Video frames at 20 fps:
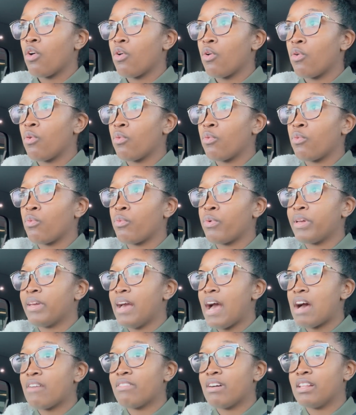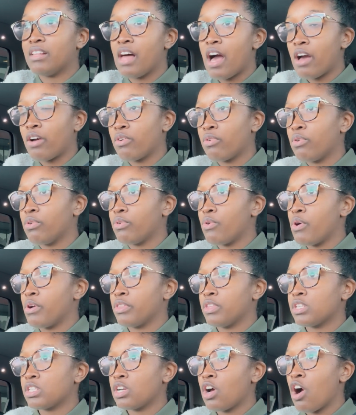We have a lot going on in
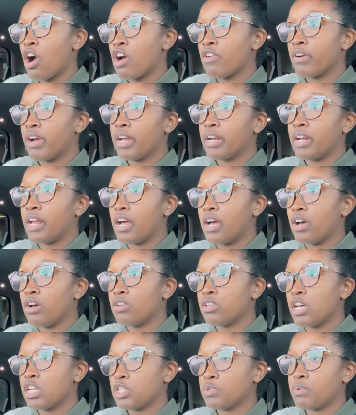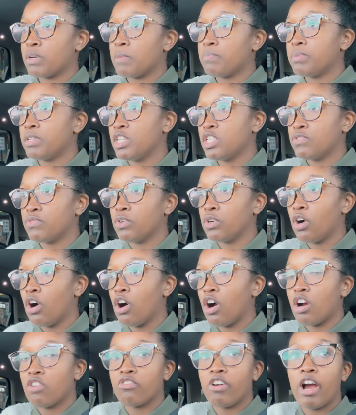this car right now. I just want a peaceful
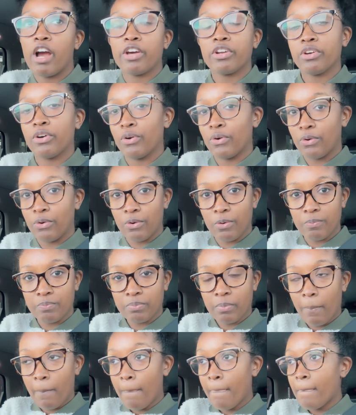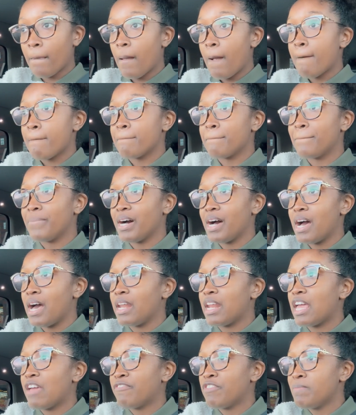car ride home. But
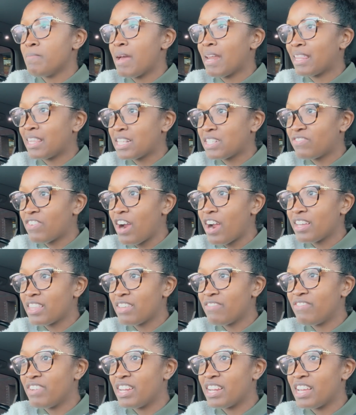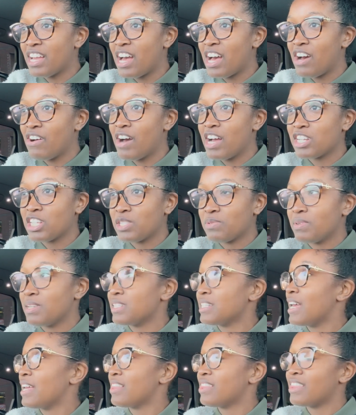if you made it this far in the video, I just want to
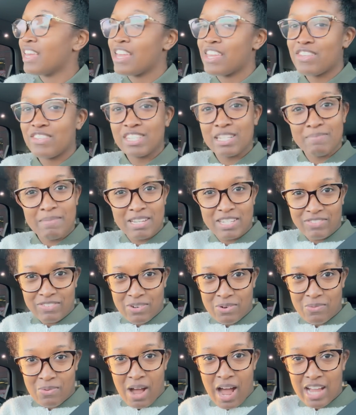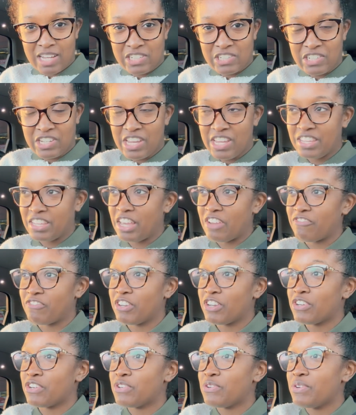say thank you so much for watching. If
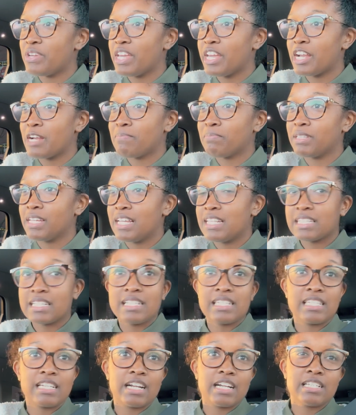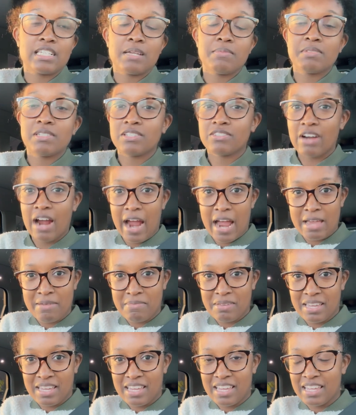you're new here, please consider
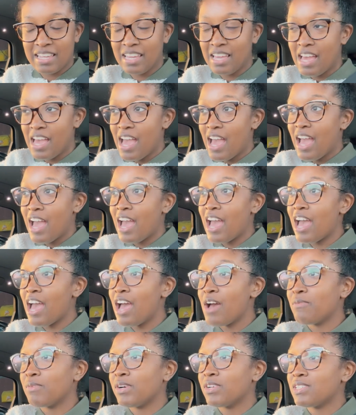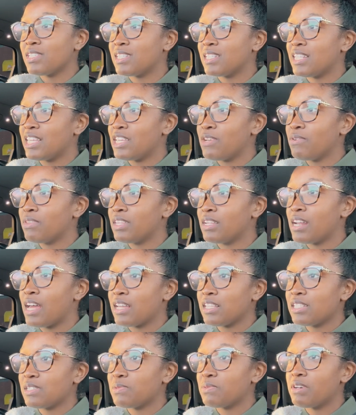subscribing. And we'll see you in the
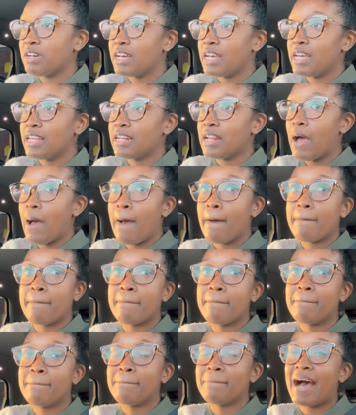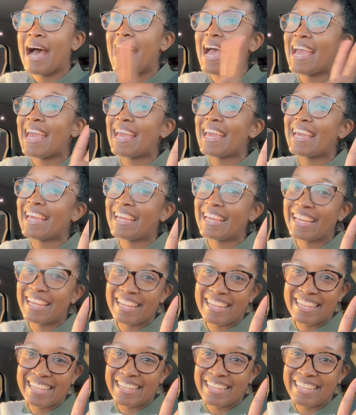next one. Bye.